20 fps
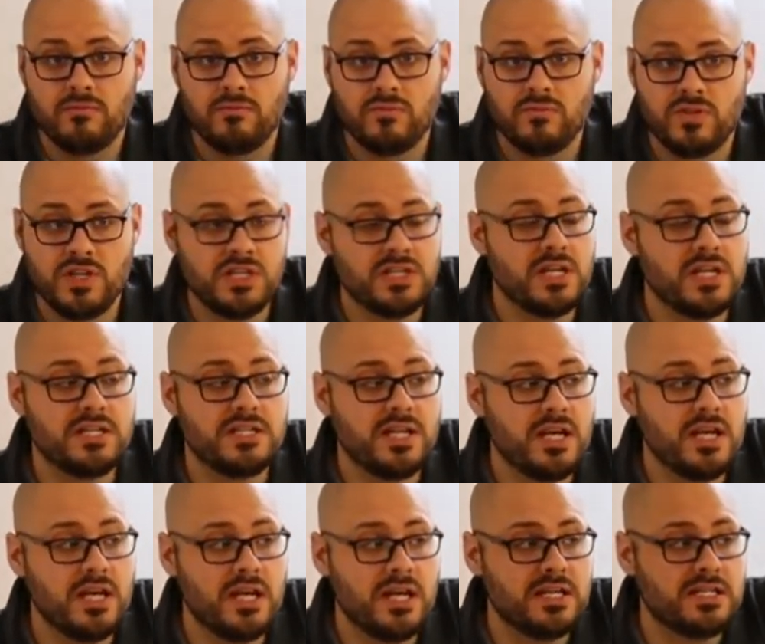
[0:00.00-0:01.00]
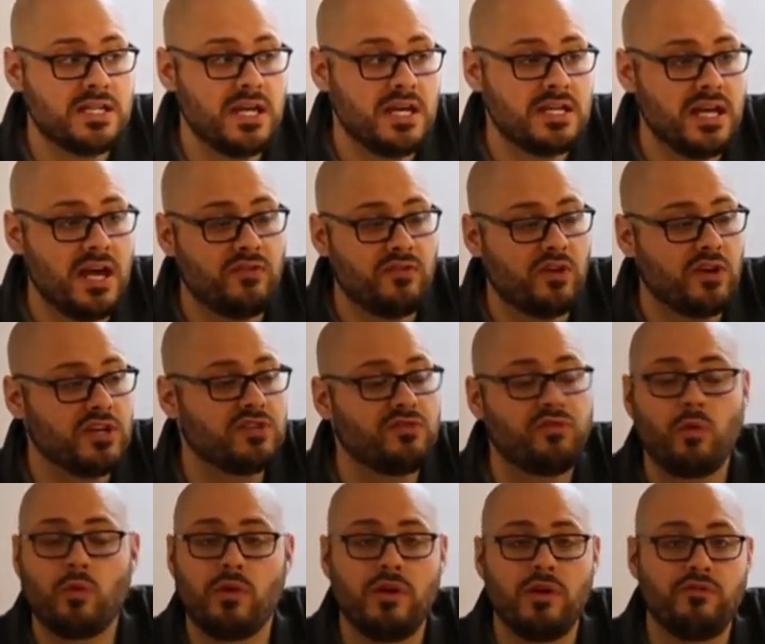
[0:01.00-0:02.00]
It says, it says after his
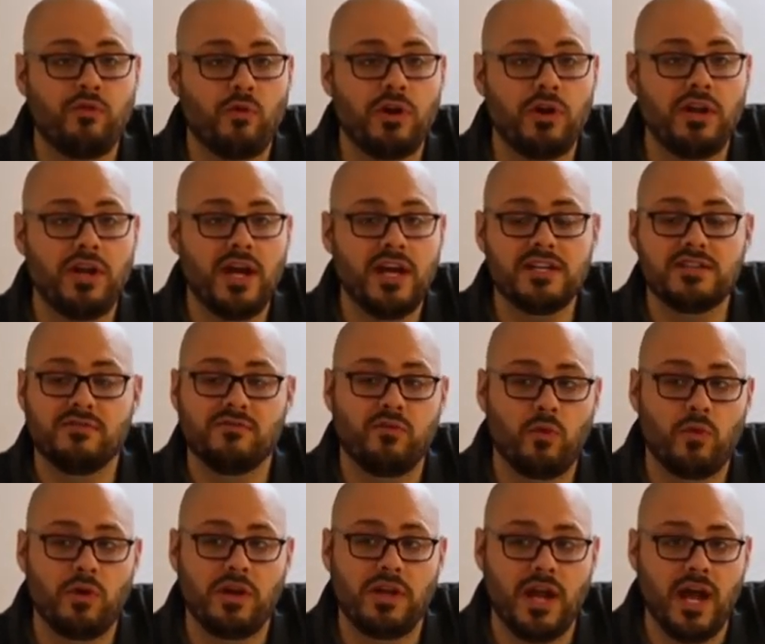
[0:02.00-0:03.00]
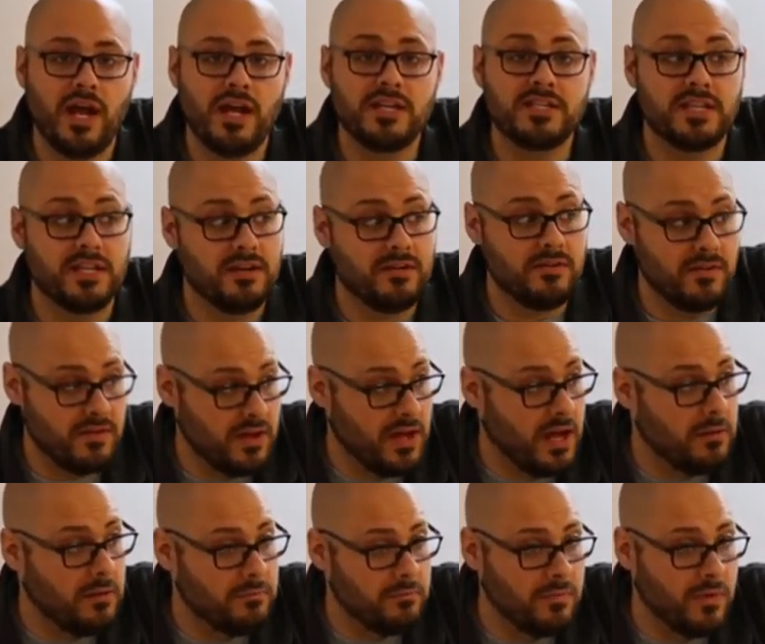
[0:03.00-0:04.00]
forty days and forty nights and
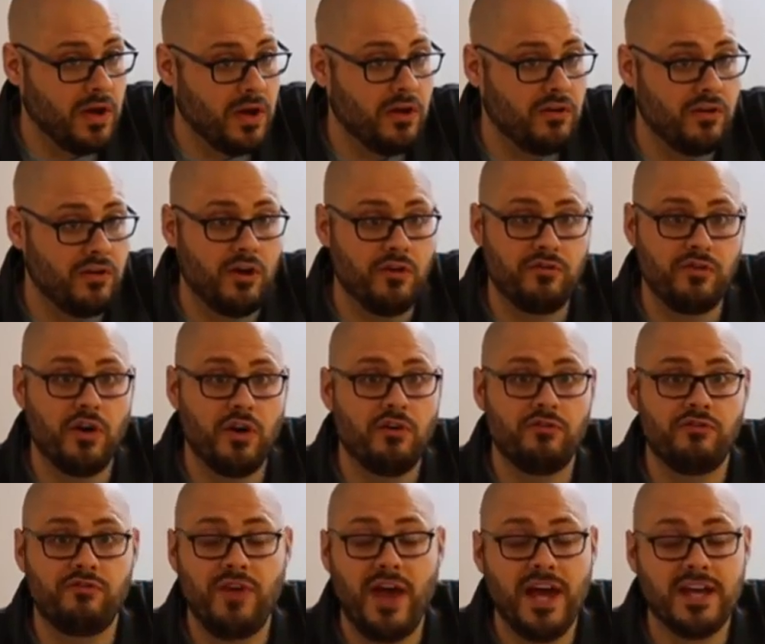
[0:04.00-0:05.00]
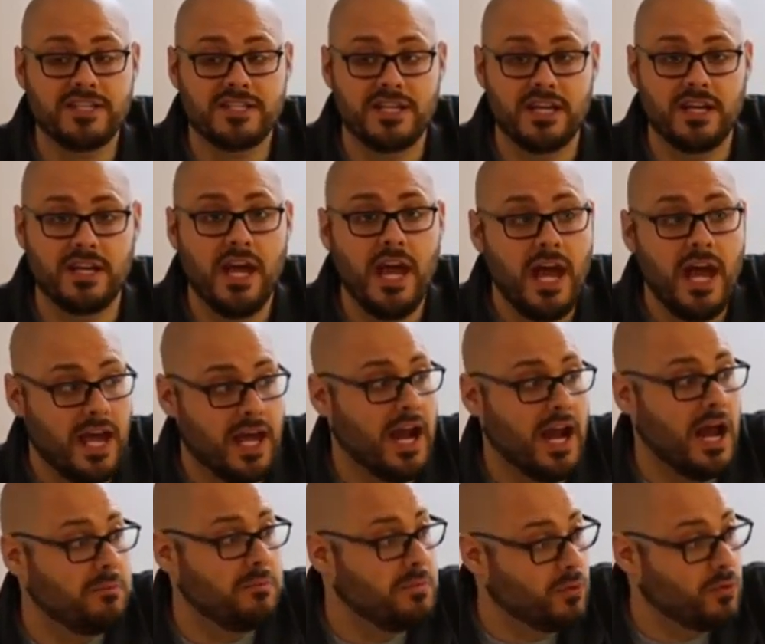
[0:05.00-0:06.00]
um, of, of fasting, and
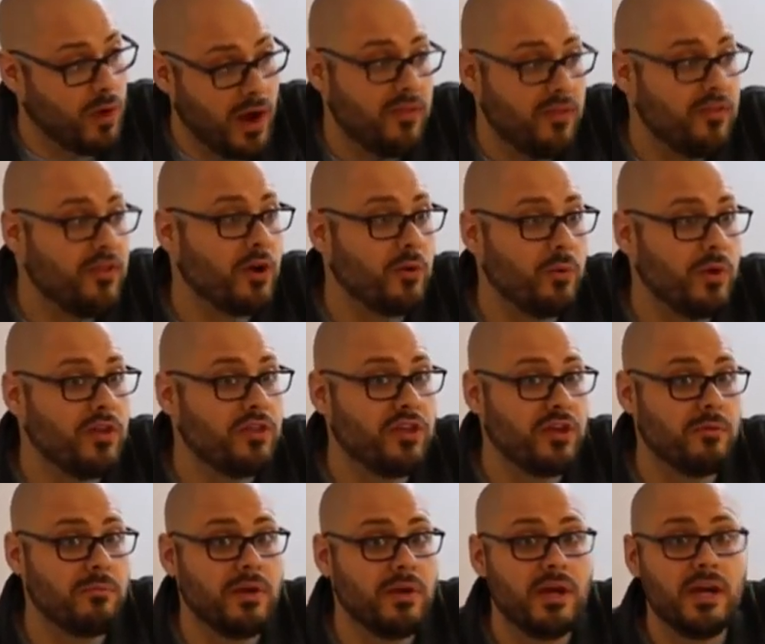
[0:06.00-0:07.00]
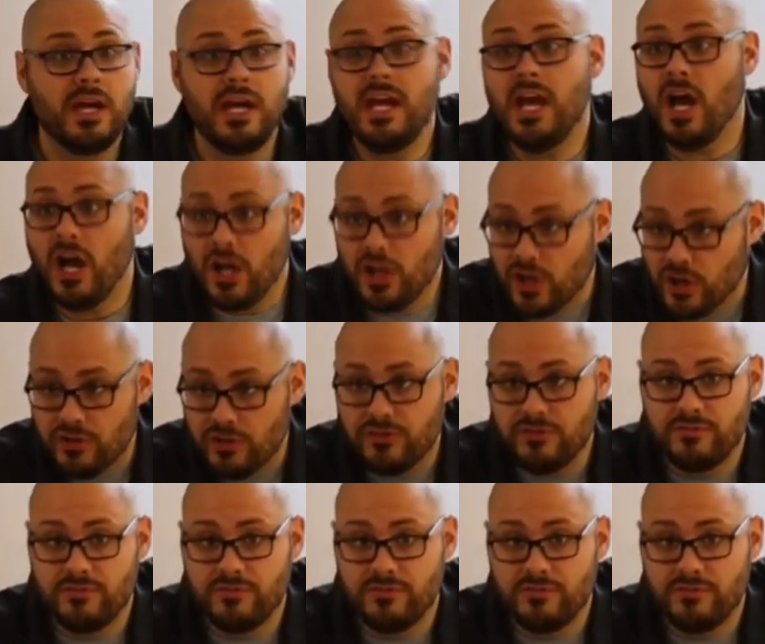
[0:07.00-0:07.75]
I'd be right there with him, he hungered.